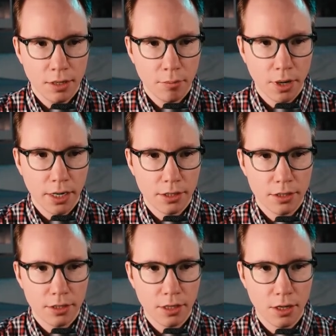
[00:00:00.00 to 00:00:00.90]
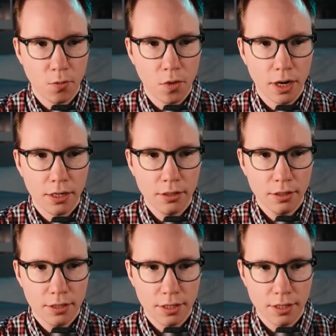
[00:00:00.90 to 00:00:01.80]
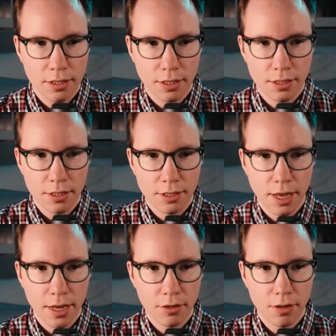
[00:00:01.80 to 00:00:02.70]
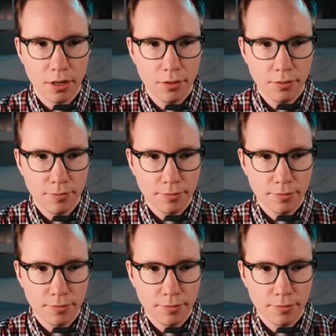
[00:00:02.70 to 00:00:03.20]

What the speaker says: minus the 1 since this is the header row,